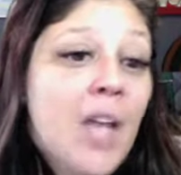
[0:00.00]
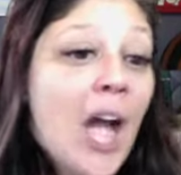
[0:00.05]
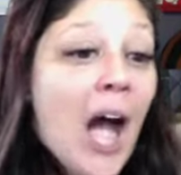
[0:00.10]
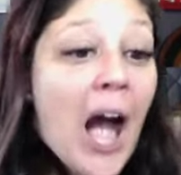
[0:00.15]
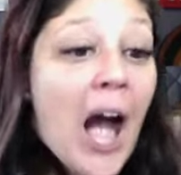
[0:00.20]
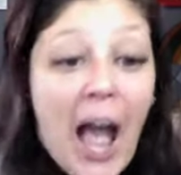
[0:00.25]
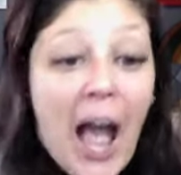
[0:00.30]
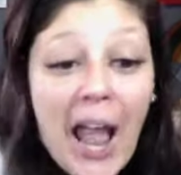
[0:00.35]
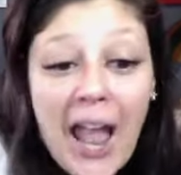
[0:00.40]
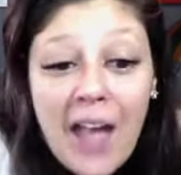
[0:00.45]

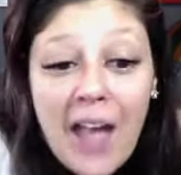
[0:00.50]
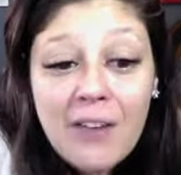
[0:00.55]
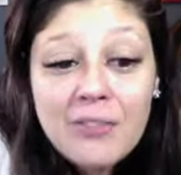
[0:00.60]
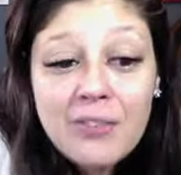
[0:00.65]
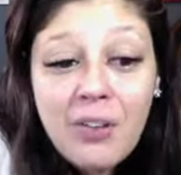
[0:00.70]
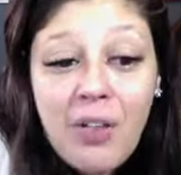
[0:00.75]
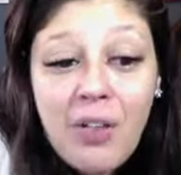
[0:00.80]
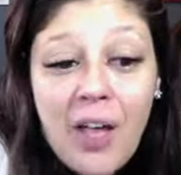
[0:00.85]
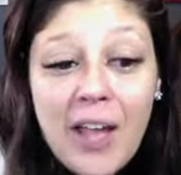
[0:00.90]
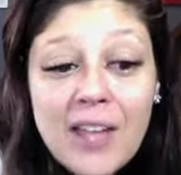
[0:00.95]
I have
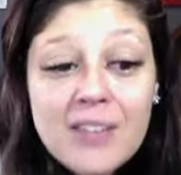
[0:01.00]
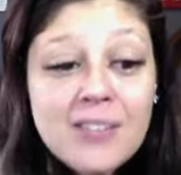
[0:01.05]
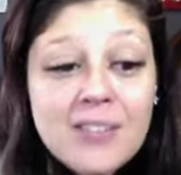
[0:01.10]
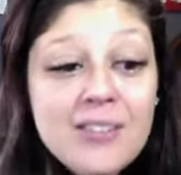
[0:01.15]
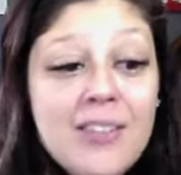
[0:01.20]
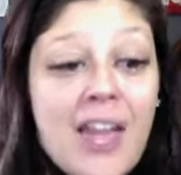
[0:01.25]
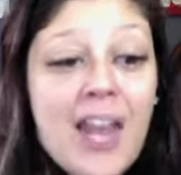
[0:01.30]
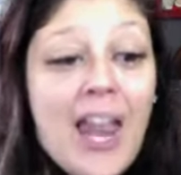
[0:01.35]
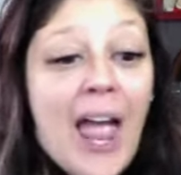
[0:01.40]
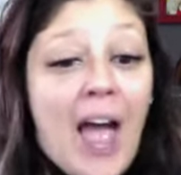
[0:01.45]
clients
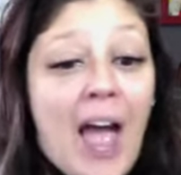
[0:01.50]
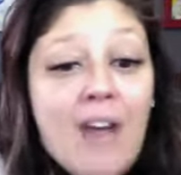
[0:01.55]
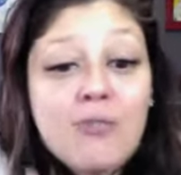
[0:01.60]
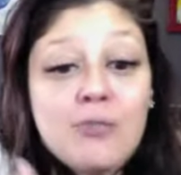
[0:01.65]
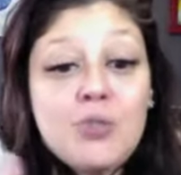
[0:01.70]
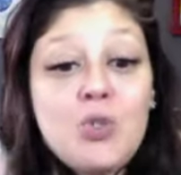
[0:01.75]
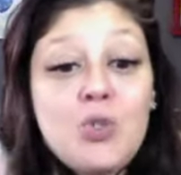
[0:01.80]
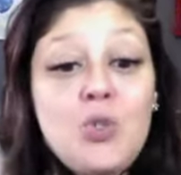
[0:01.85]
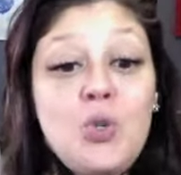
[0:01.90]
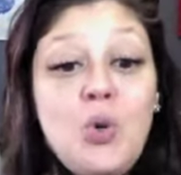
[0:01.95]
that have
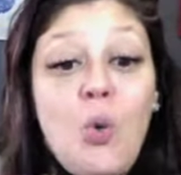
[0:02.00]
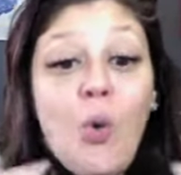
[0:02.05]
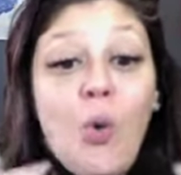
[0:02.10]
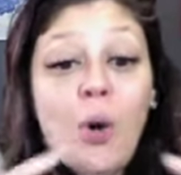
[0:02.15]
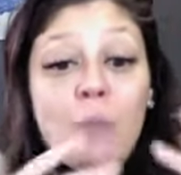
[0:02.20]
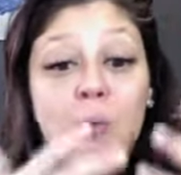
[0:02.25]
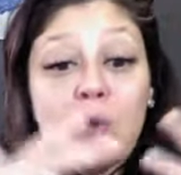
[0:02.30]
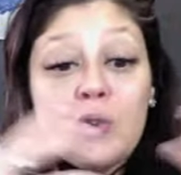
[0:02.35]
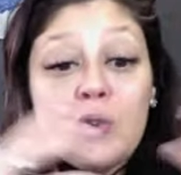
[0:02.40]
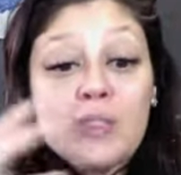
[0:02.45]

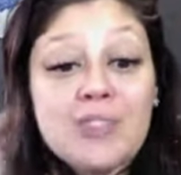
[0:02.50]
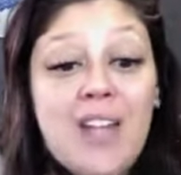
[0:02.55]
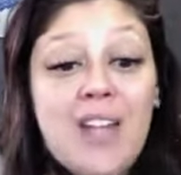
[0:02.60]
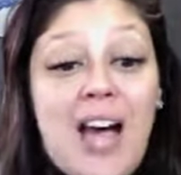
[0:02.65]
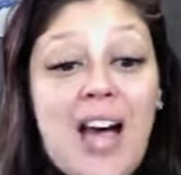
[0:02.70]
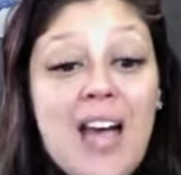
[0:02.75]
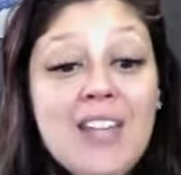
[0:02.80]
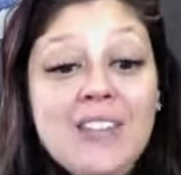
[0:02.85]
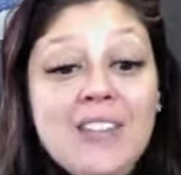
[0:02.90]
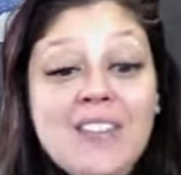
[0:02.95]
normal
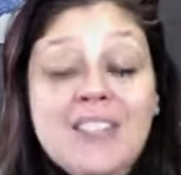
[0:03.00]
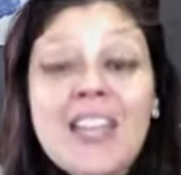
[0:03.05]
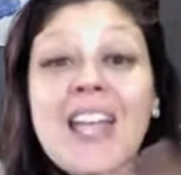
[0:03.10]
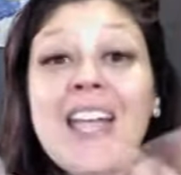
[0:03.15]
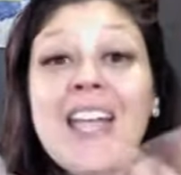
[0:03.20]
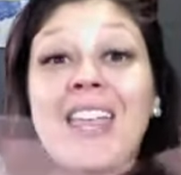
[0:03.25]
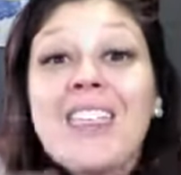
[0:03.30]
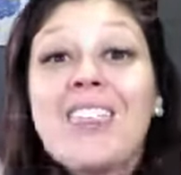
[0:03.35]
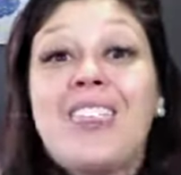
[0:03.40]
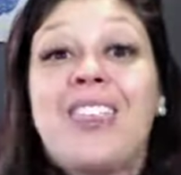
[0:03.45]
sized,
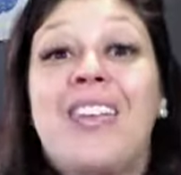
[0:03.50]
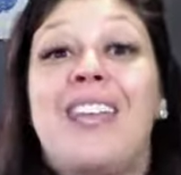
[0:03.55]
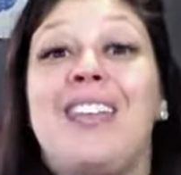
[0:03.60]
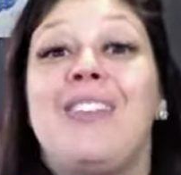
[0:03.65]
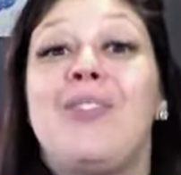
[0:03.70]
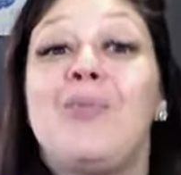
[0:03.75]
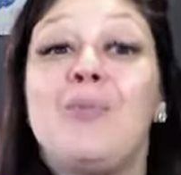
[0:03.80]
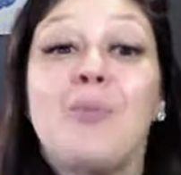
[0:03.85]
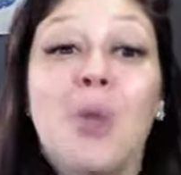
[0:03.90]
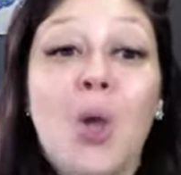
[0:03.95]

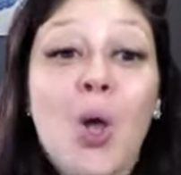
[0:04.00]
thin,